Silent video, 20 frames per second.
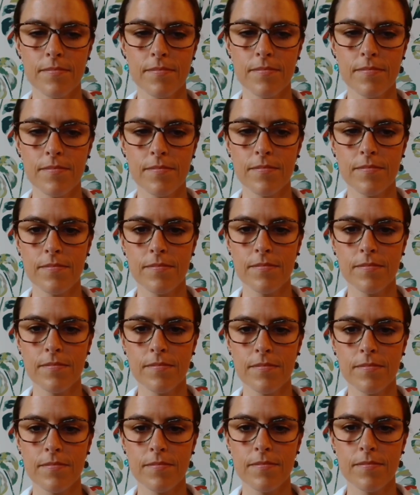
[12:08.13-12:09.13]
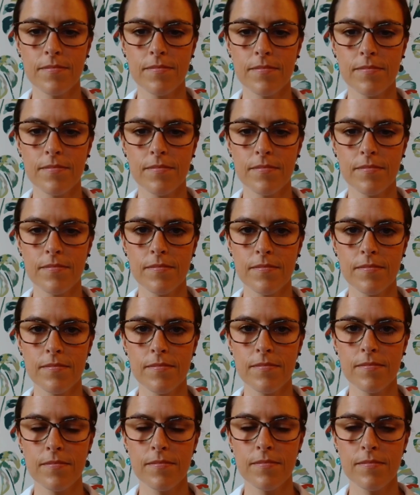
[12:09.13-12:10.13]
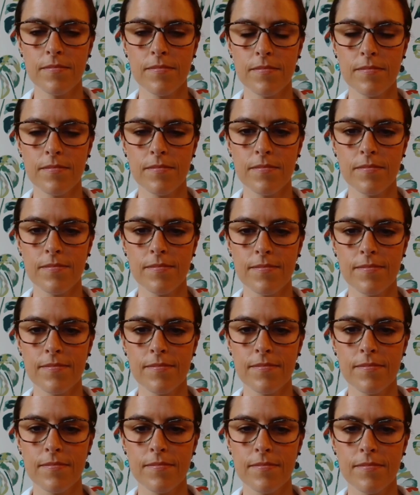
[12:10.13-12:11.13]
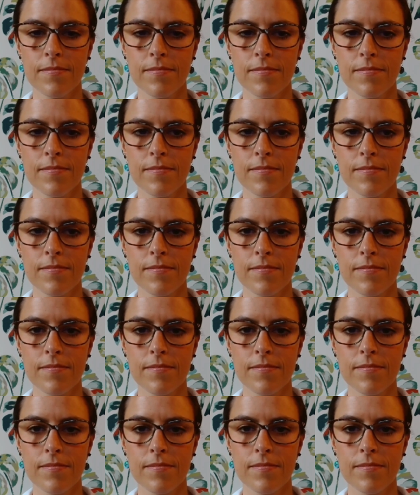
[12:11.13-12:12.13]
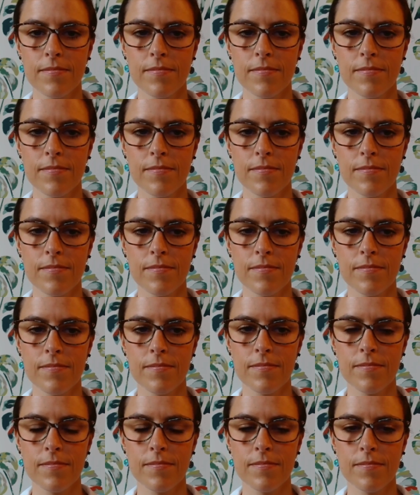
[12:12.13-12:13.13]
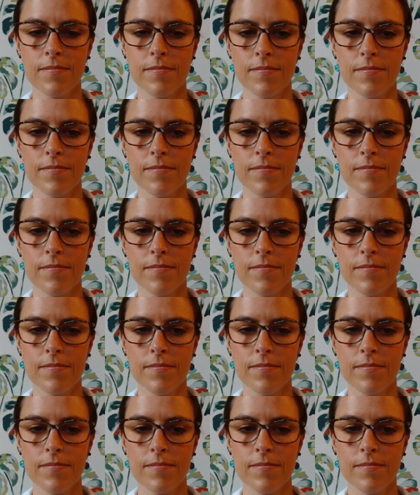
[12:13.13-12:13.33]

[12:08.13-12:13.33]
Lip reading: This person isn't speaking.